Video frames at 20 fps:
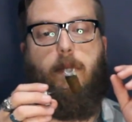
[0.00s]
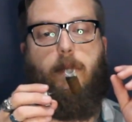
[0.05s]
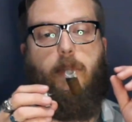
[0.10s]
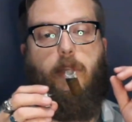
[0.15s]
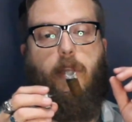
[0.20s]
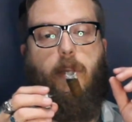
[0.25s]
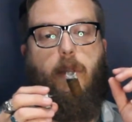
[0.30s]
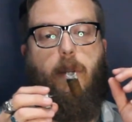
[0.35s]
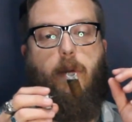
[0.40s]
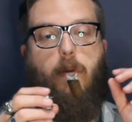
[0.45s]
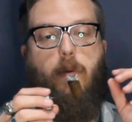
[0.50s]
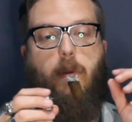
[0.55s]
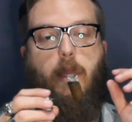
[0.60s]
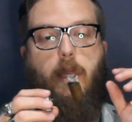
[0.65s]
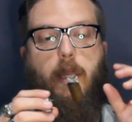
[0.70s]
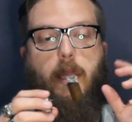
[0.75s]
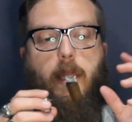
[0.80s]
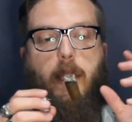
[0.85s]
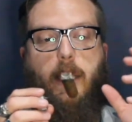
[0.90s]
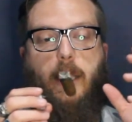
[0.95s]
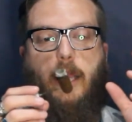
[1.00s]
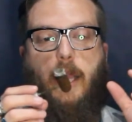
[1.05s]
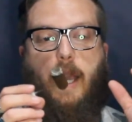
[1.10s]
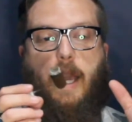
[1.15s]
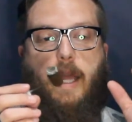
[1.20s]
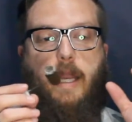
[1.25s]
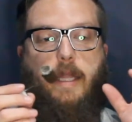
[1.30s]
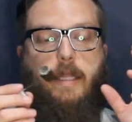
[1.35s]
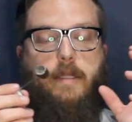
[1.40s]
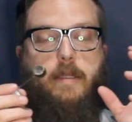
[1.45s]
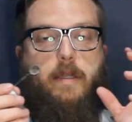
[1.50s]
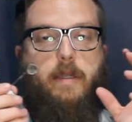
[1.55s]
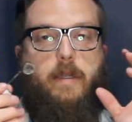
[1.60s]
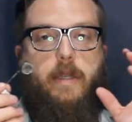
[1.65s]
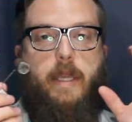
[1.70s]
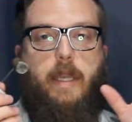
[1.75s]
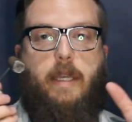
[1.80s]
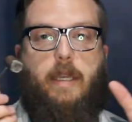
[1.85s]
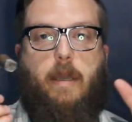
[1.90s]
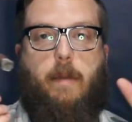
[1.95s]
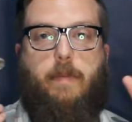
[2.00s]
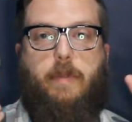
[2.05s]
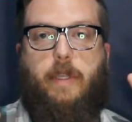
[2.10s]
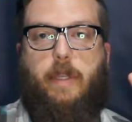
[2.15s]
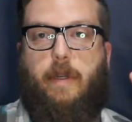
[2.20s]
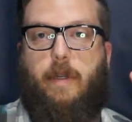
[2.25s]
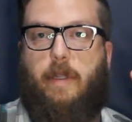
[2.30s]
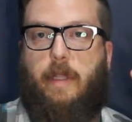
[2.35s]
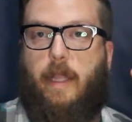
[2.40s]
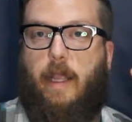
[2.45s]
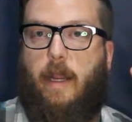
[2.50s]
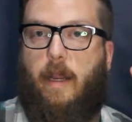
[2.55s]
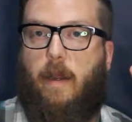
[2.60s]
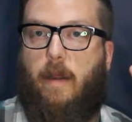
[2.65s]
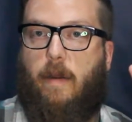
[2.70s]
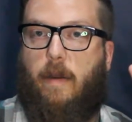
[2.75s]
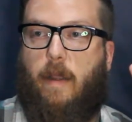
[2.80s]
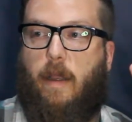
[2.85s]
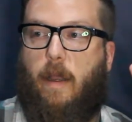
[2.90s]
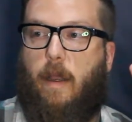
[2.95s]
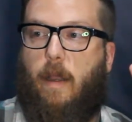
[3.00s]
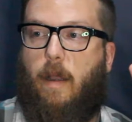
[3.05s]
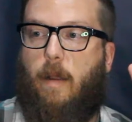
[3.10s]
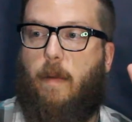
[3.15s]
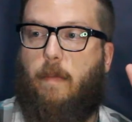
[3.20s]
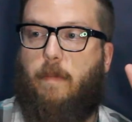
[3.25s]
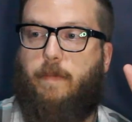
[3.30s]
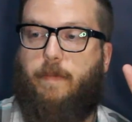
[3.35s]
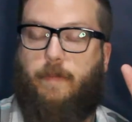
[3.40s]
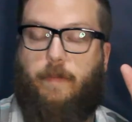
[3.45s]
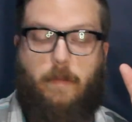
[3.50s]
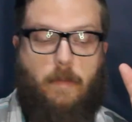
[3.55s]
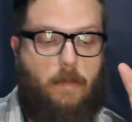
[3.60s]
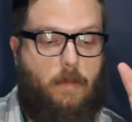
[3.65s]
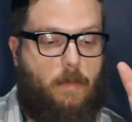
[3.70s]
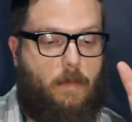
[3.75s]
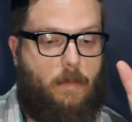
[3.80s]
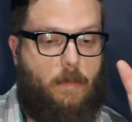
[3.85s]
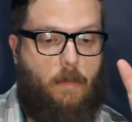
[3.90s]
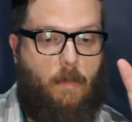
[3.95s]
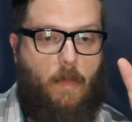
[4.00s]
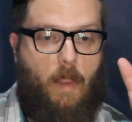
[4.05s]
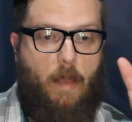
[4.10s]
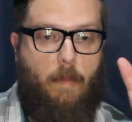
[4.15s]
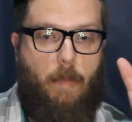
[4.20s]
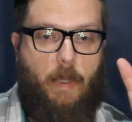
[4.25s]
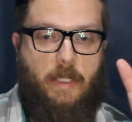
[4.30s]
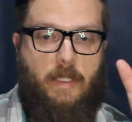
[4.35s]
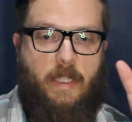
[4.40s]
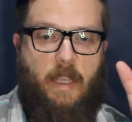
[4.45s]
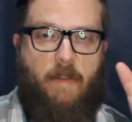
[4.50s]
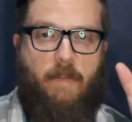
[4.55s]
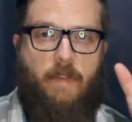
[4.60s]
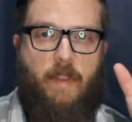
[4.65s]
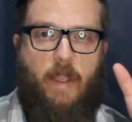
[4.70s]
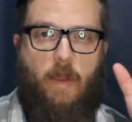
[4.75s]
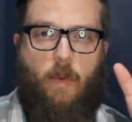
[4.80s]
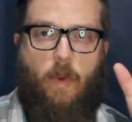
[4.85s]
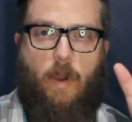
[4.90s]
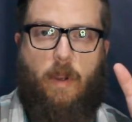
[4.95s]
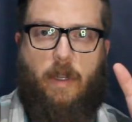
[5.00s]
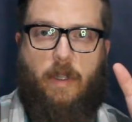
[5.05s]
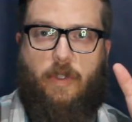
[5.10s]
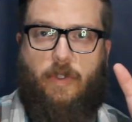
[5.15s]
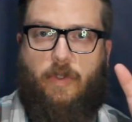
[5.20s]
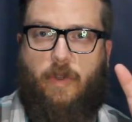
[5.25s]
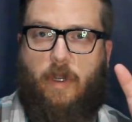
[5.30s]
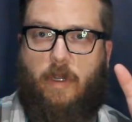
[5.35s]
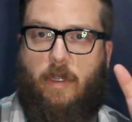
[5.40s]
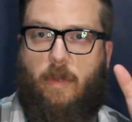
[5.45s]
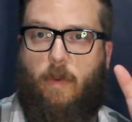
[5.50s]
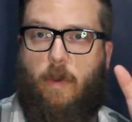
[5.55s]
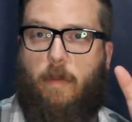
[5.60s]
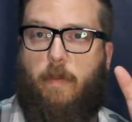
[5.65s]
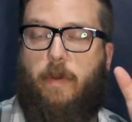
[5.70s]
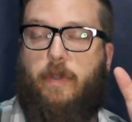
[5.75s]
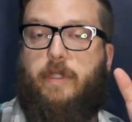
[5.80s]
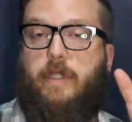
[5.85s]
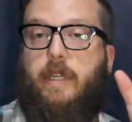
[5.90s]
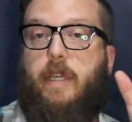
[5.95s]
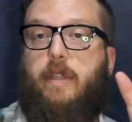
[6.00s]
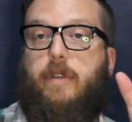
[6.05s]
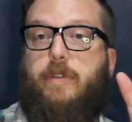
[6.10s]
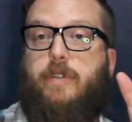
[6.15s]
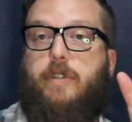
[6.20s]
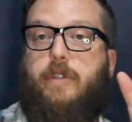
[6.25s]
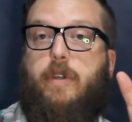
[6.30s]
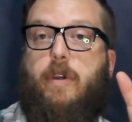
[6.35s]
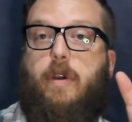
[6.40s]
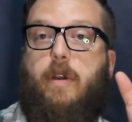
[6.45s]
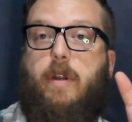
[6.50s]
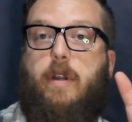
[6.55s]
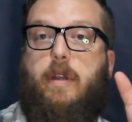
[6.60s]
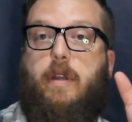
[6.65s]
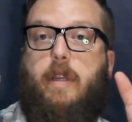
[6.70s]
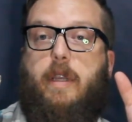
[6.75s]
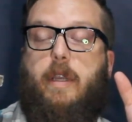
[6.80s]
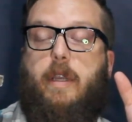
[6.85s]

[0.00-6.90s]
It had its little hiccups here and there, but definitely a well-constructed, well-put-together cigar.